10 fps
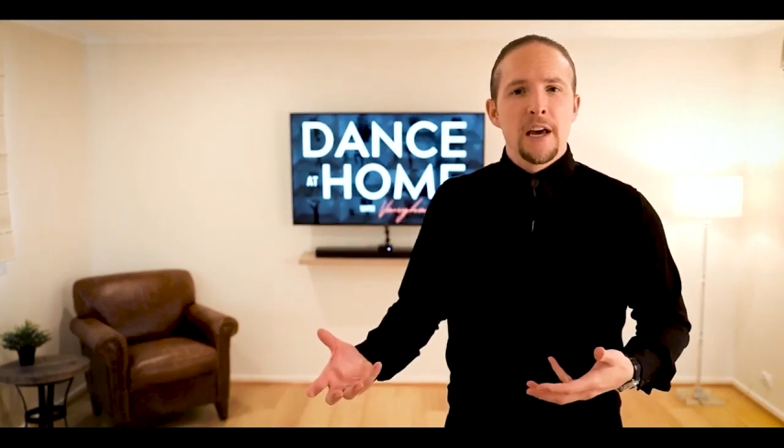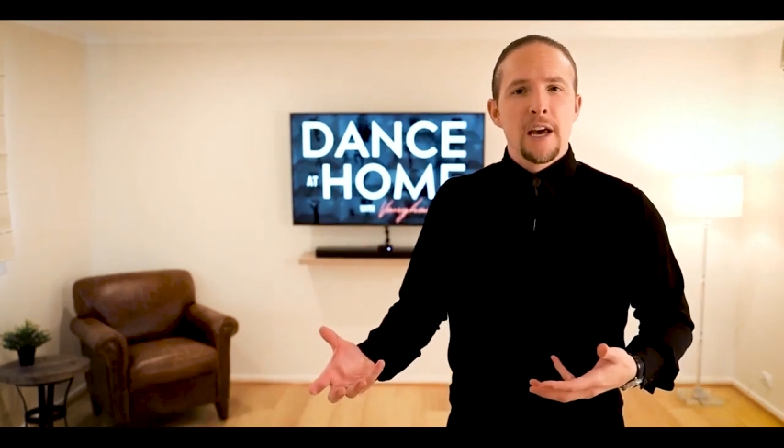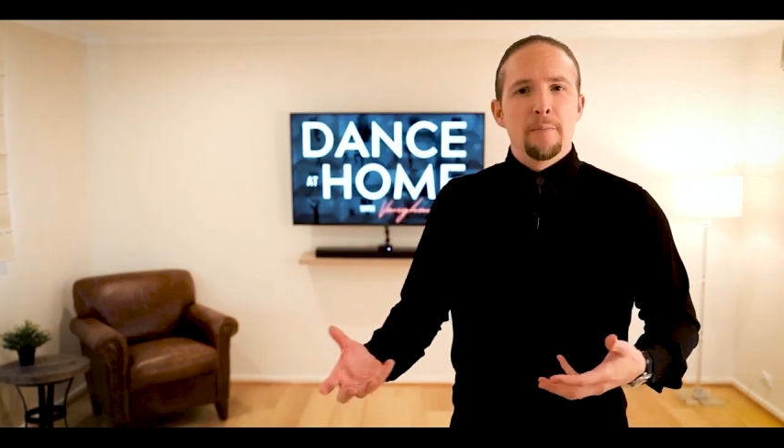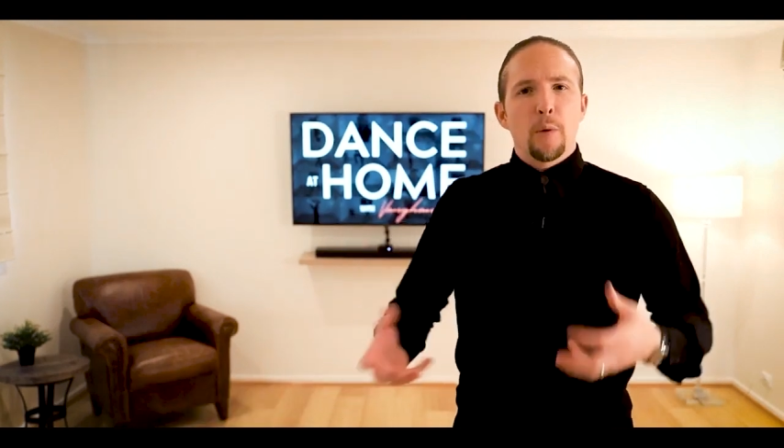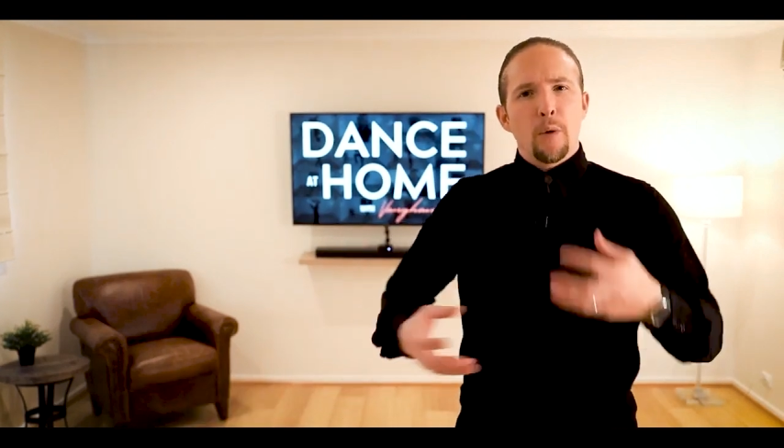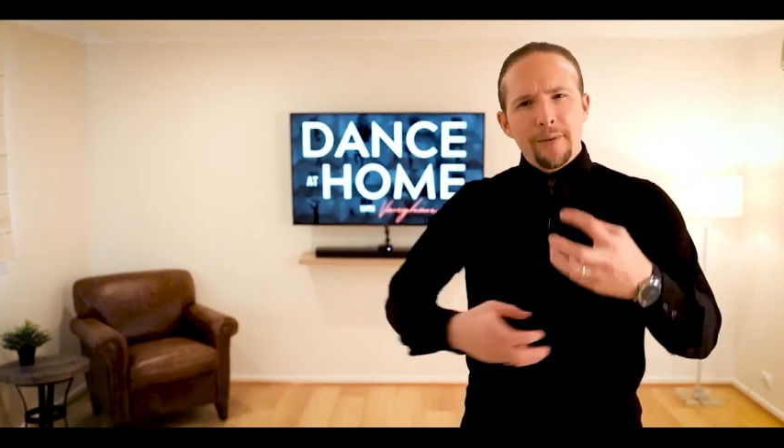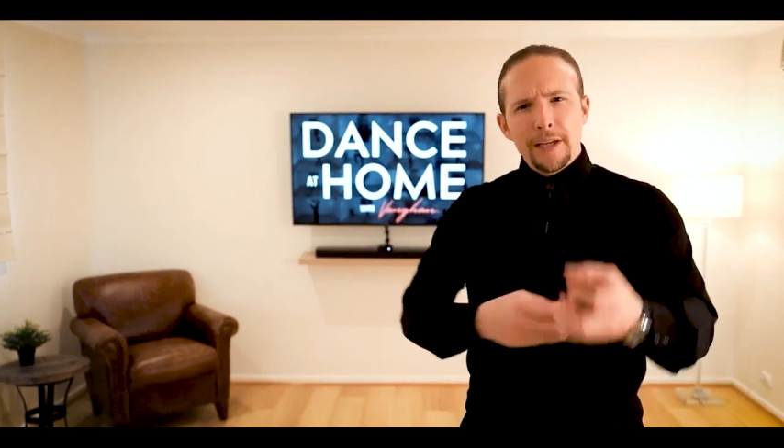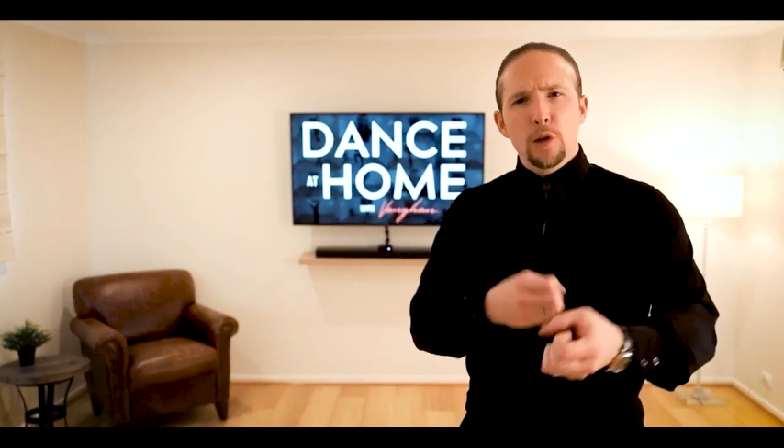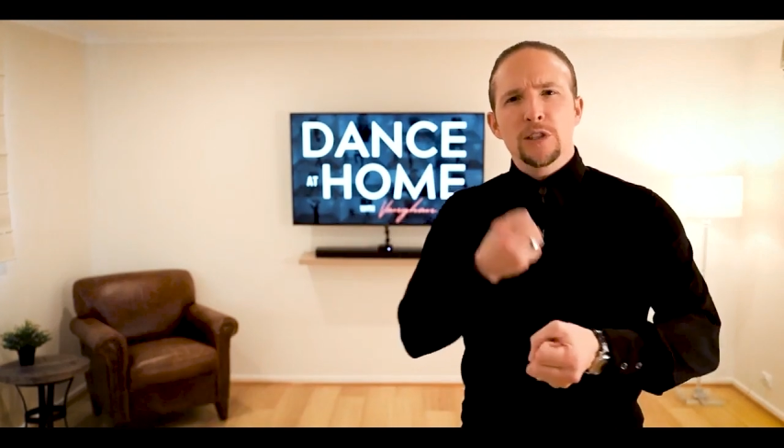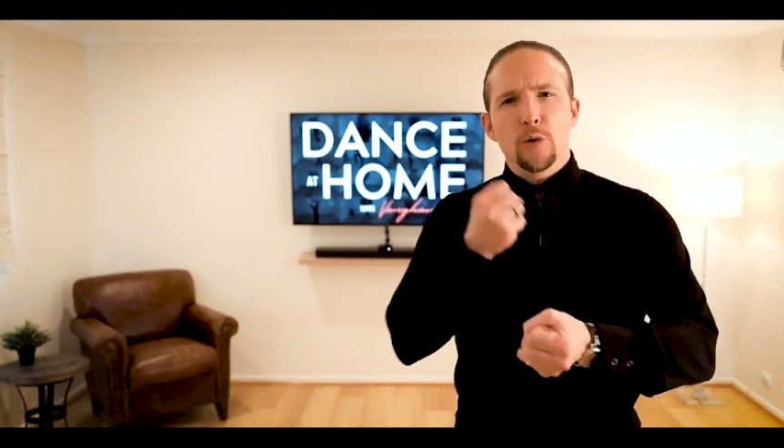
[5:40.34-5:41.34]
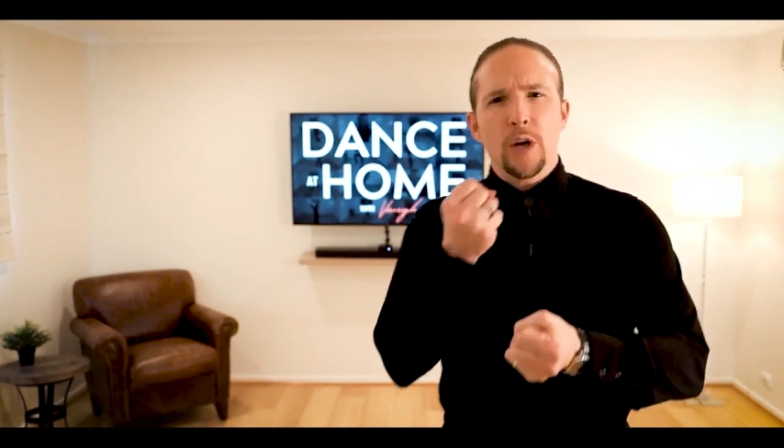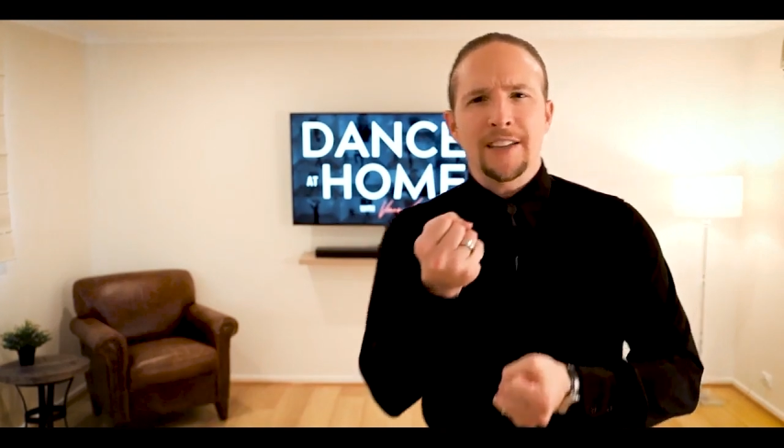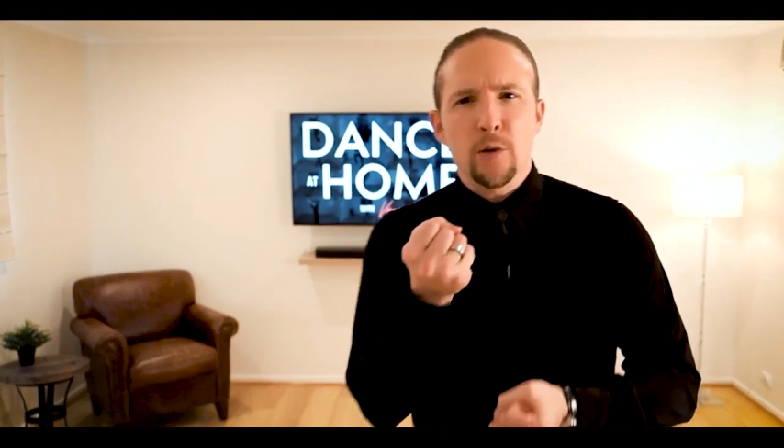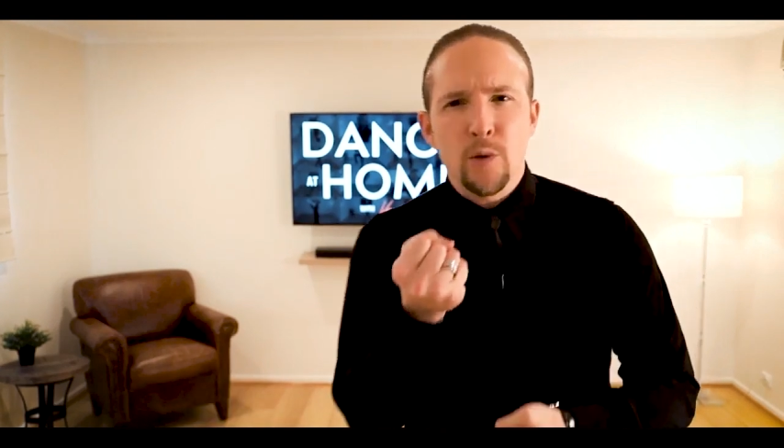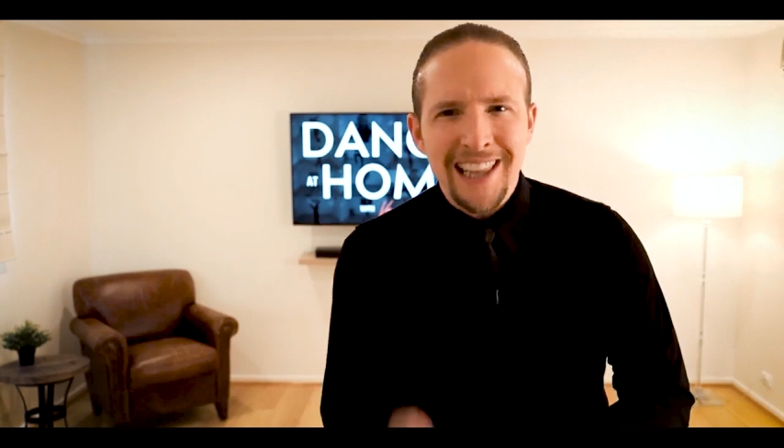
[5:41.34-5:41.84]
But when we looked at, at
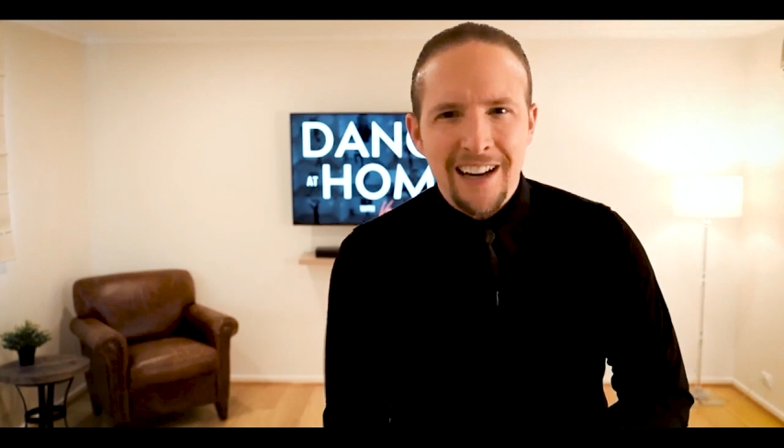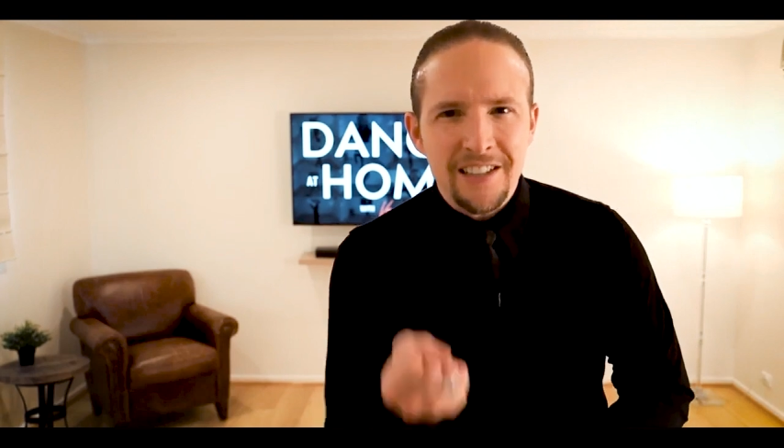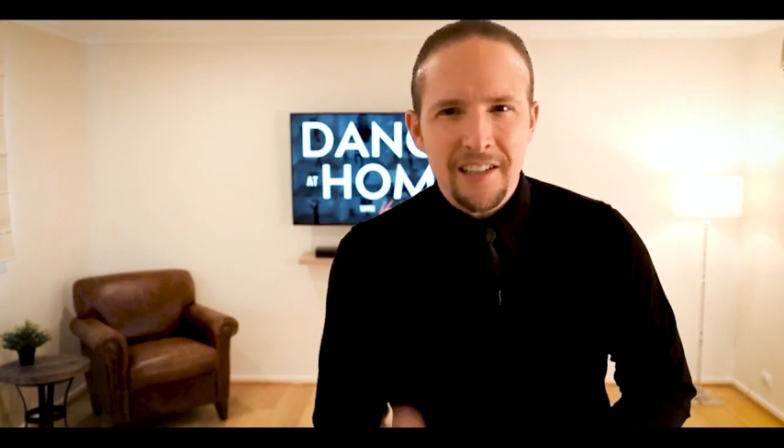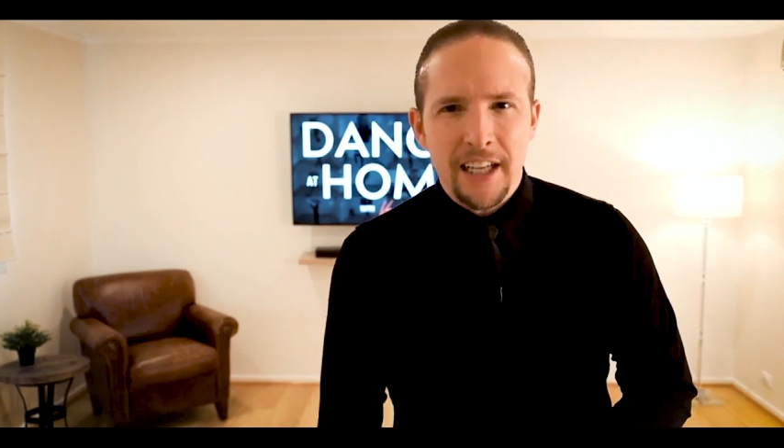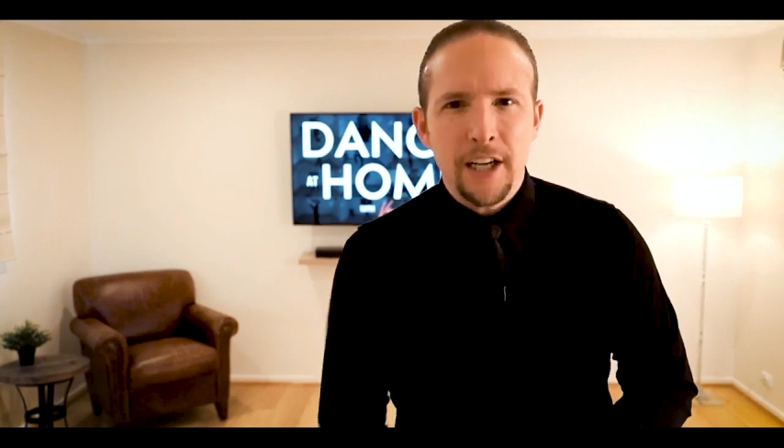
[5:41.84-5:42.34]
the reluctant